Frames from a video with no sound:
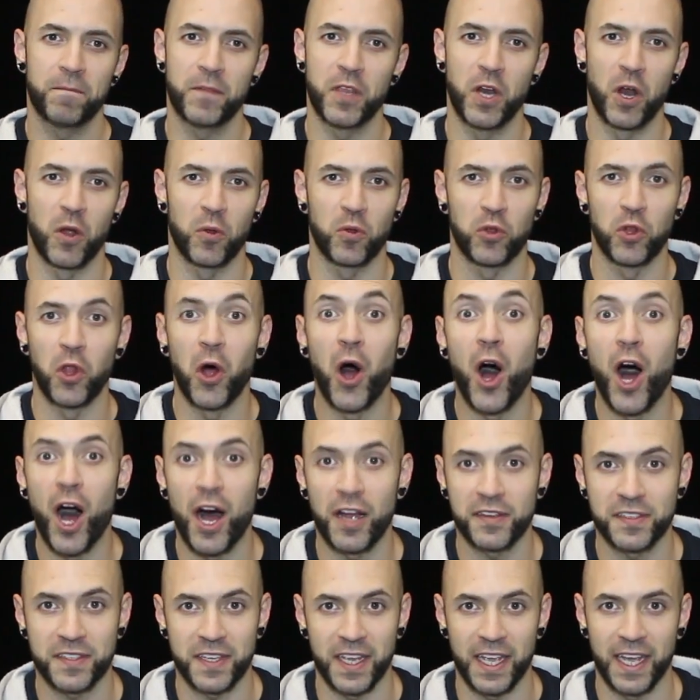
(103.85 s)
you know
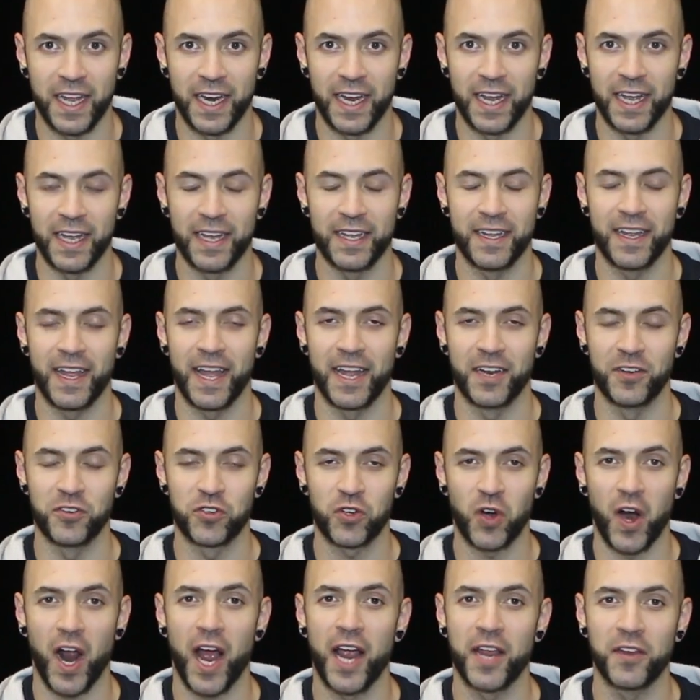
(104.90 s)
lost in it and
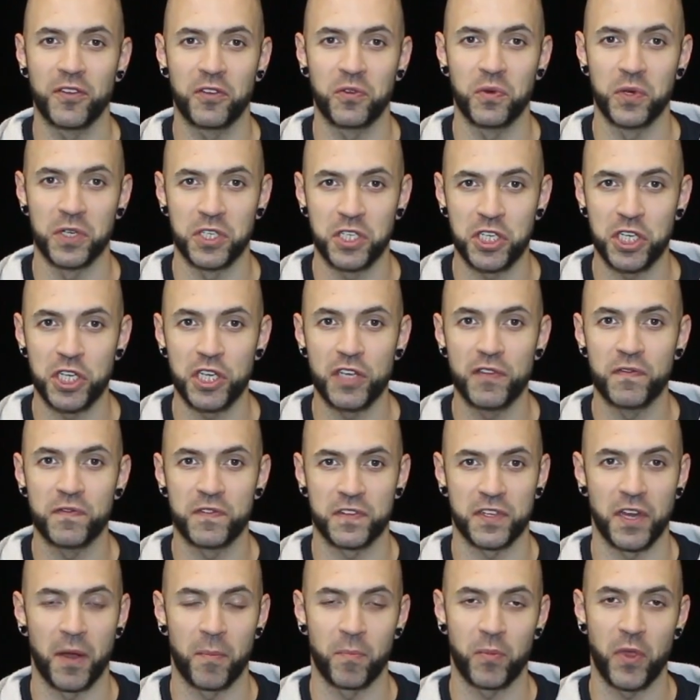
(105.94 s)
trying to achieve
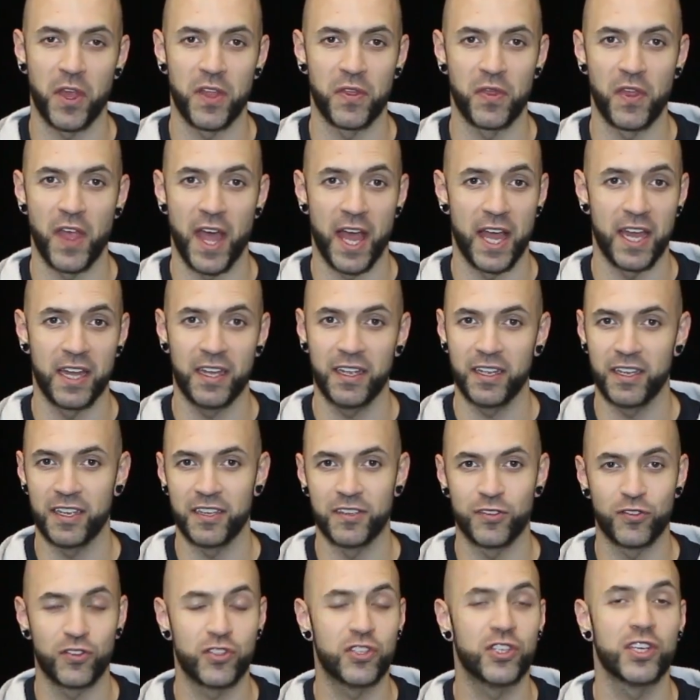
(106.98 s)
something that
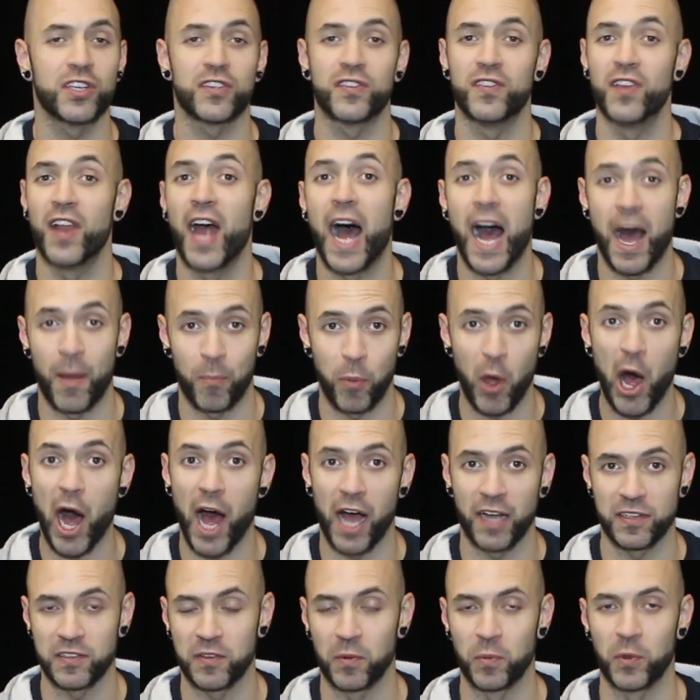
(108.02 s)
is just not
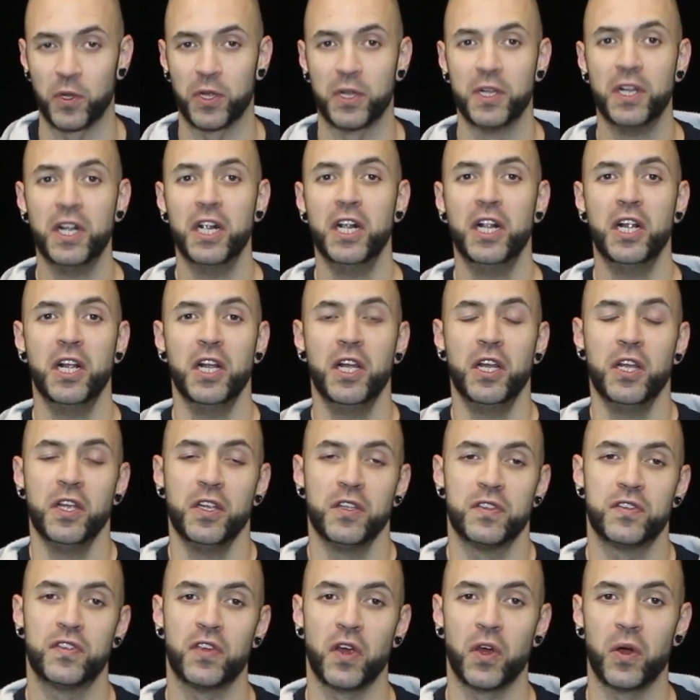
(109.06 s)
possible
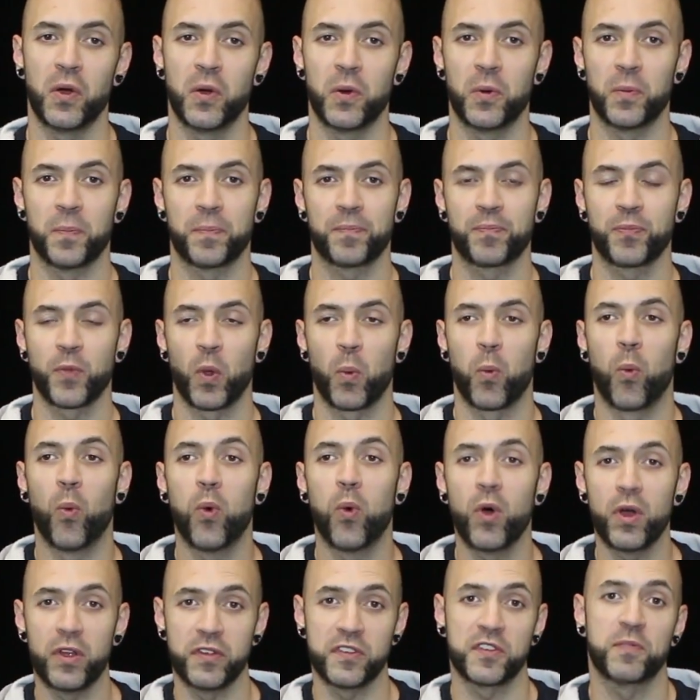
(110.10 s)
so
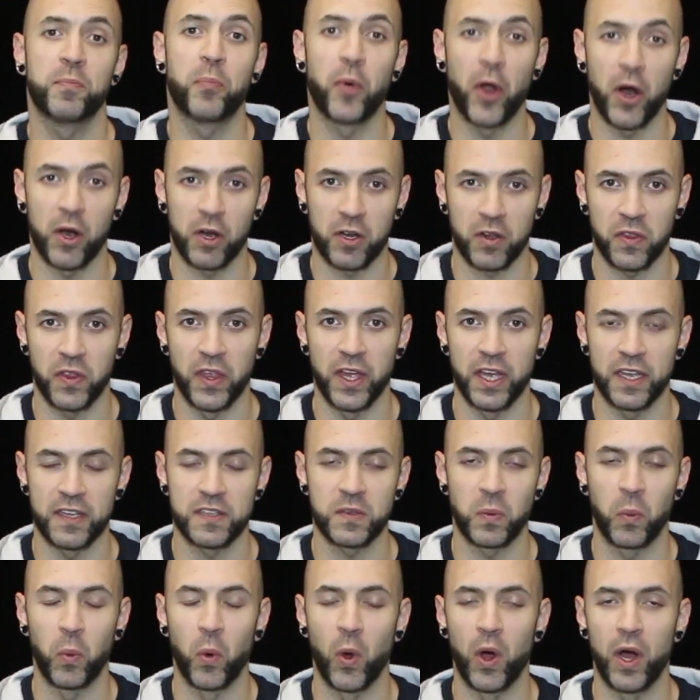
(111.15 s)
what sparked
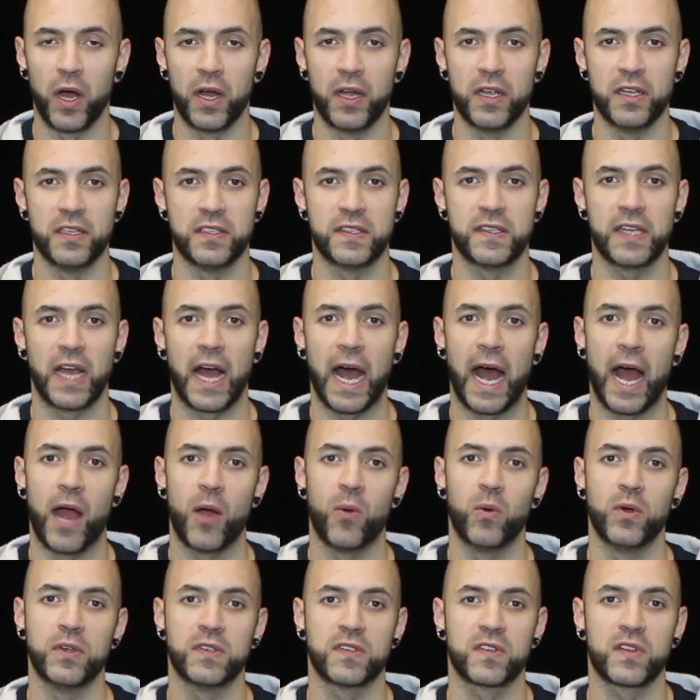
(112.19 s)
this was i
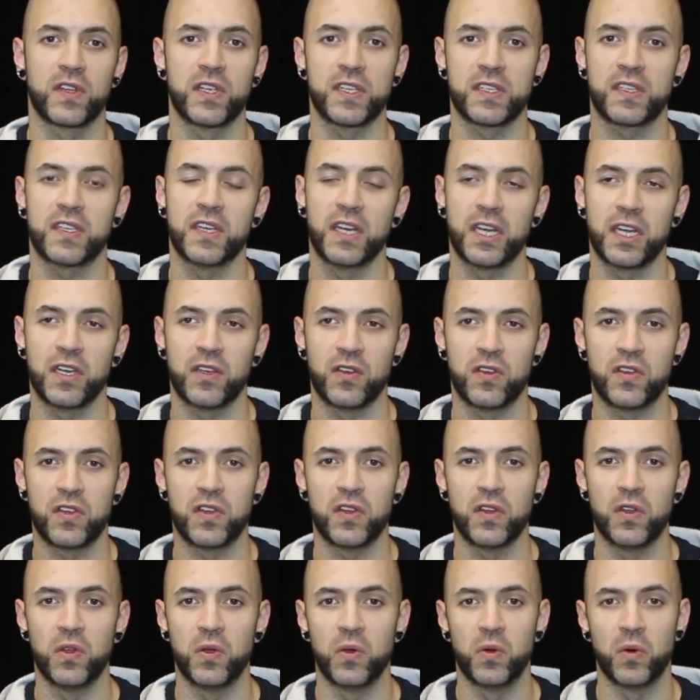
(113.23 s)
was listening
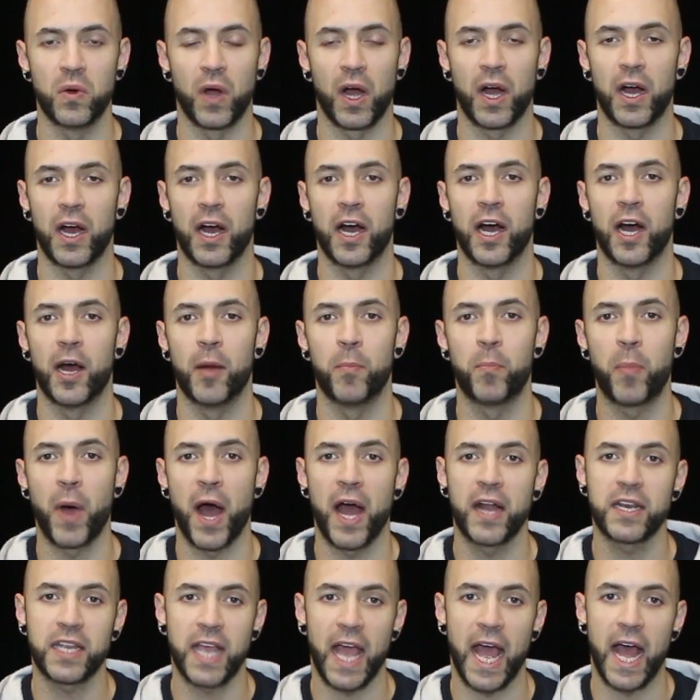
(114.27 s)
to a
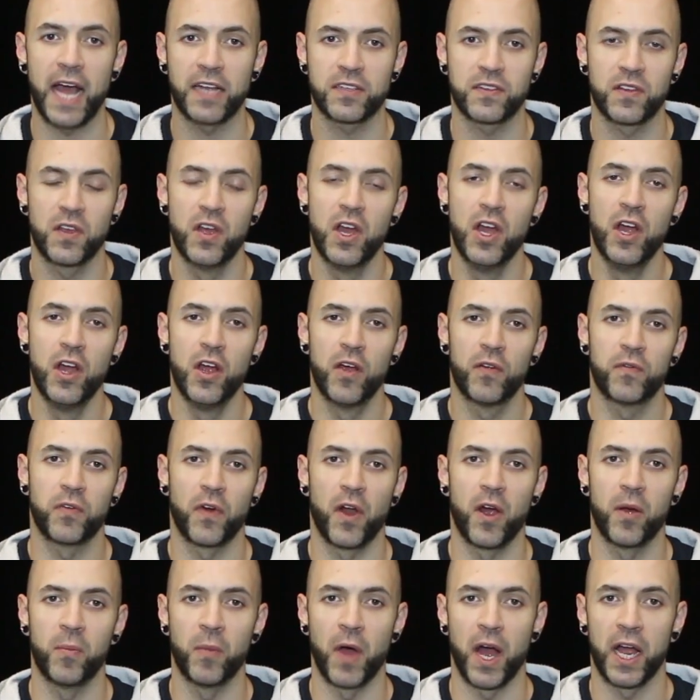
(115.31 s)
podcast
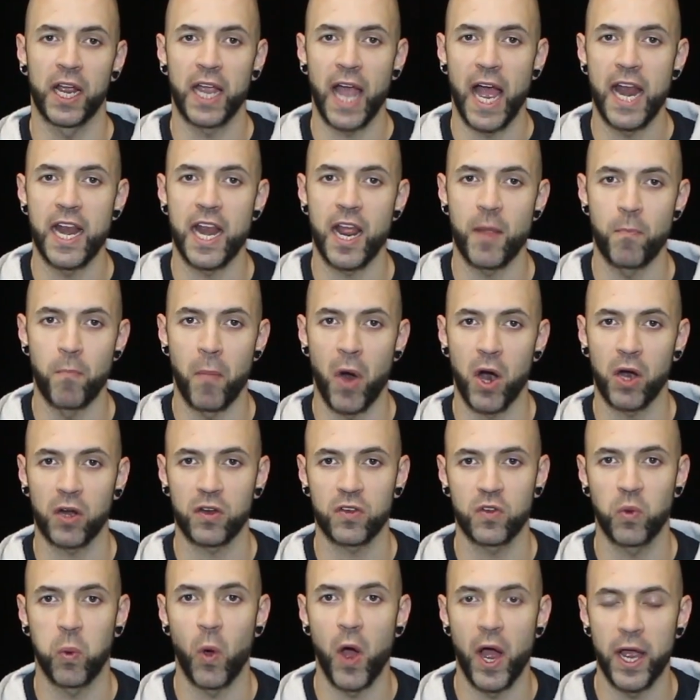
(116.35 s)
from a guy named
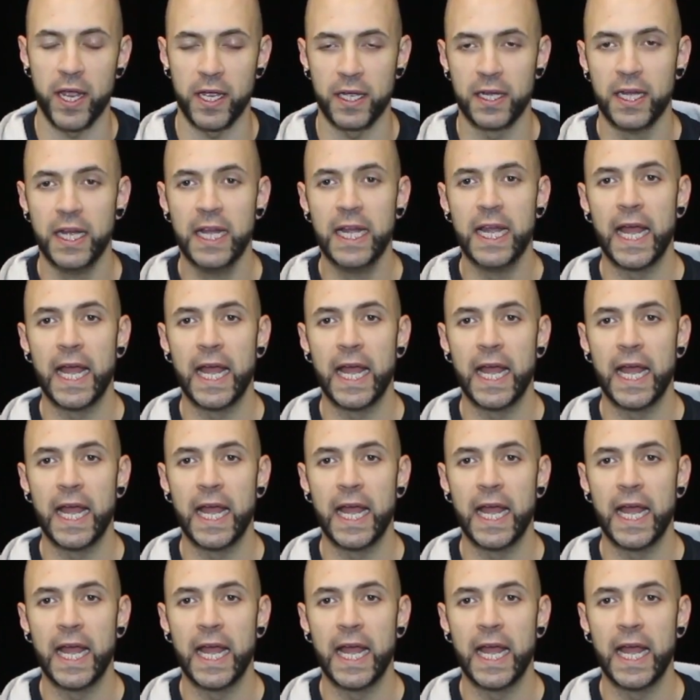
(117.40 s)
Mark Twite,